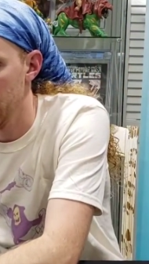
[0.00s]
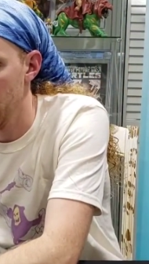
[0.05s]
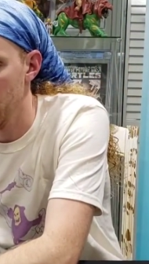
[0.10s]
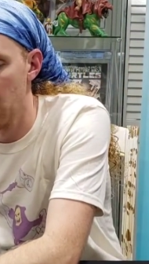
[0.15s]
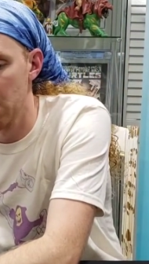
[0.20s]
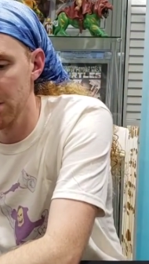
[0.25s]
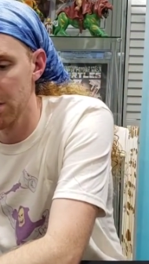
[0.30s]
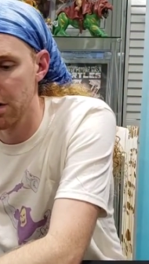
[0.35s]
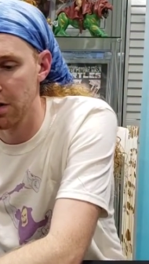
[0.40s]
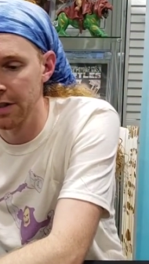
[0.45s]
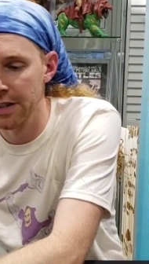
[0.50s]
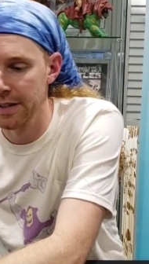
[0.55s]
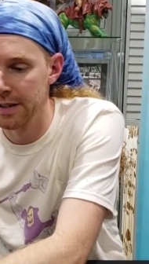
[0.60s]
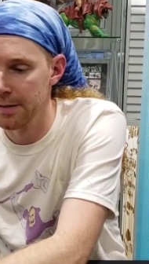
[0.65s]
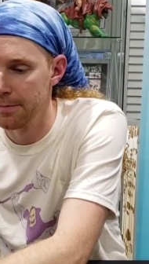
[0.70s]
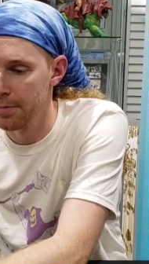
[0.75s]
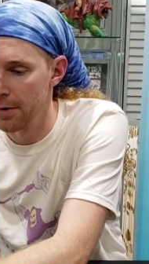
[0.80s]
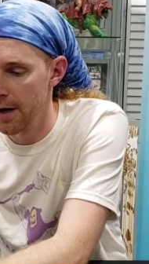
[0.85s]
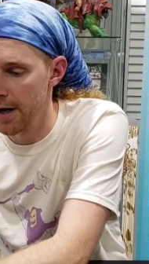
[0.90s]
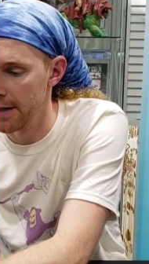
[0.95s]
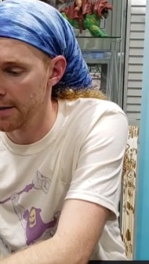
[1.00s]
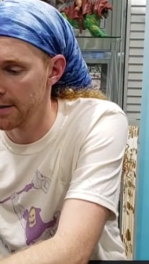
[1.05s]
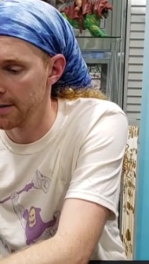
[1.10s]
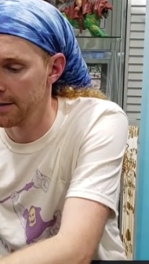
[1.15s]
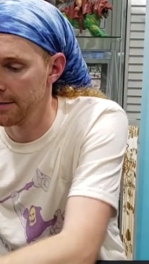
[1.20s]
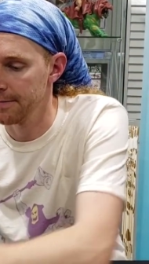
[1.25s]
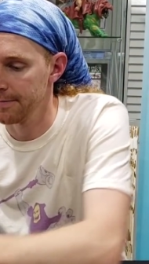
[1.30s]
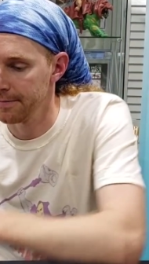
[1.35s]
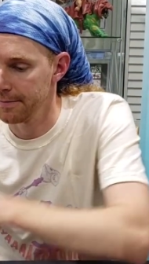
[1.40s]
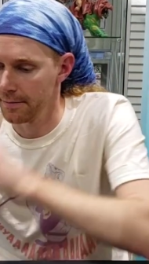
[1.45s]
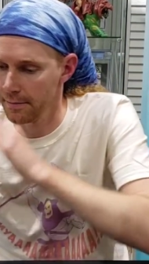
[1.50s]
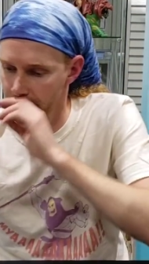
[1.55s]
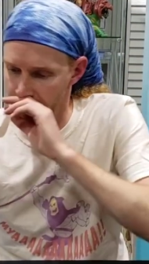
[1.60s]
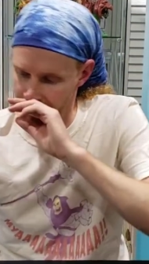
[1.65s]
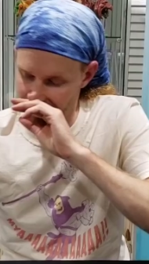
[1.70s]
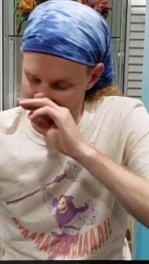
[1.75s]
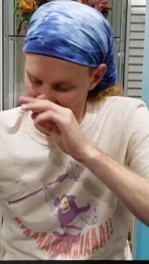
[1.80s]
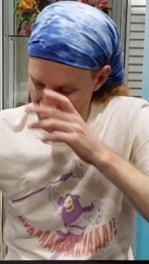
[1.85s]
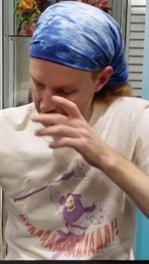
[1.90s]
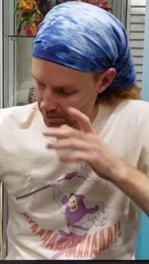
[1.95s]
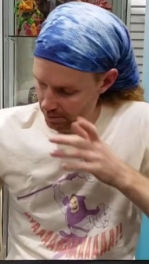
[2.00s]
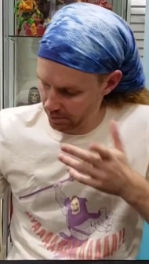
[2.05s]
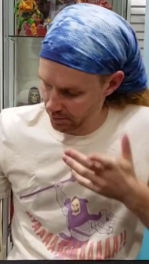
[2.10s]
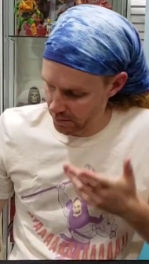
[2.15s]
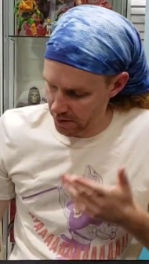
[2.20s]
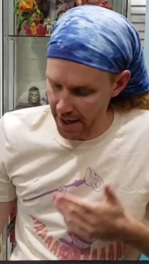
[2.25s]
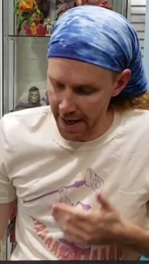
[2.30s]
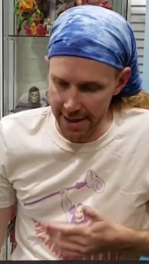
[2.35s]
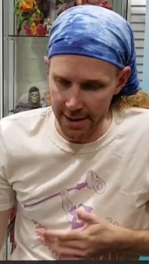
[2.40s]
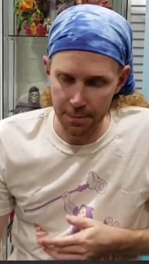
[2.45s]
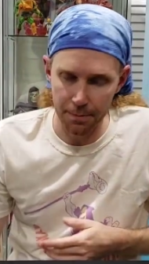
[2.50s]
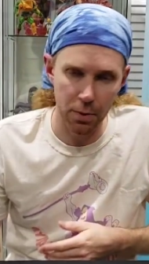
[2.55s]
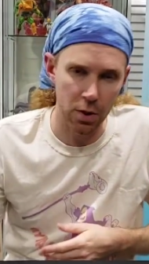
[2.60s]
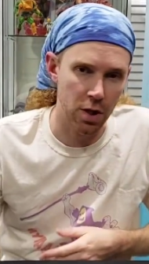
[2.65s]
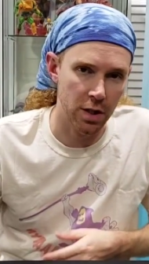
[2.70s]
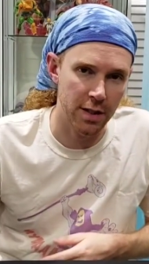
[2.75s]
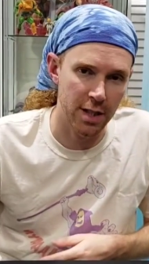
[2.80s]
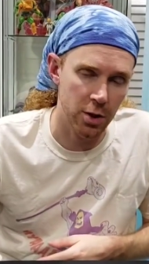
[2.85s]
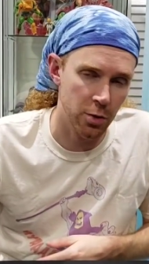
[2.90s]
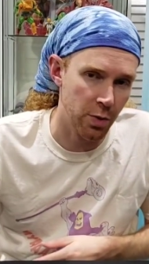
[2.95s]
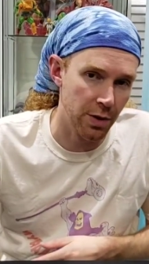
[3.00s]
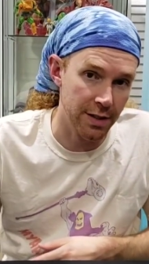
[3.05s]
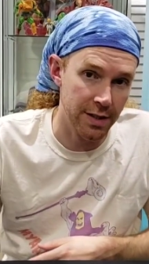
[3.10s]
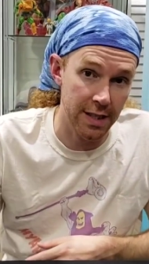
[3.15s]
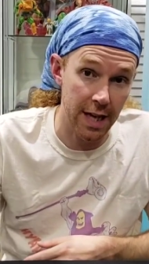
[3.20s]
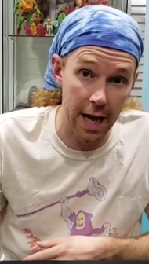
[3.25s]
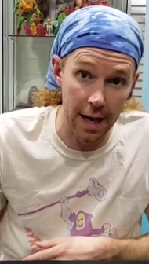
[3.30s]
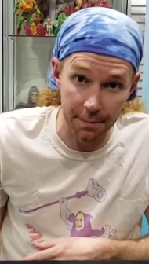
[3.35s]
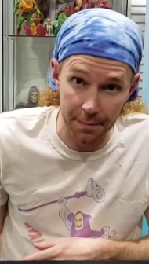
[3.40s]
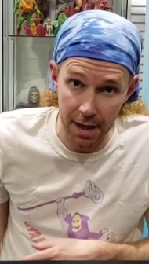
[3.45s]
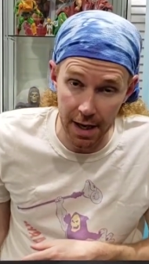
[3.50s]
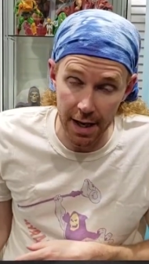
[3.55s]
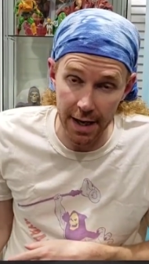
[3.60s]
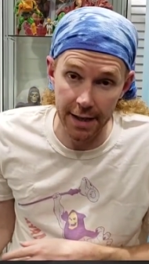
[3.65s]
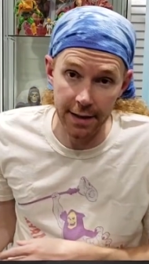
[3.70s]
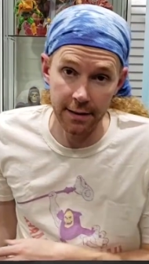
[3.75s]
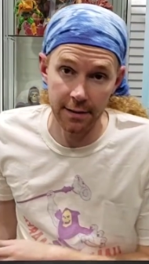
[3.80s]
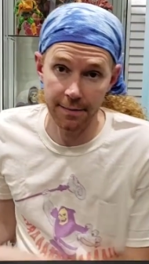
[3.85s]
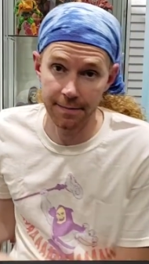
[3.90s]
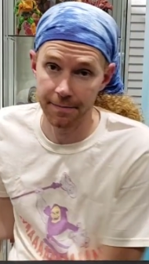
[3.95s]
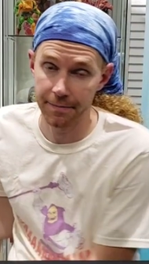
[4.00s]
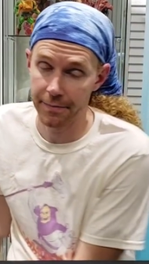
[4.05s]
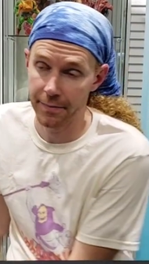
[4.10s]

It was cleaned and pressed. Last book. This one's not mine.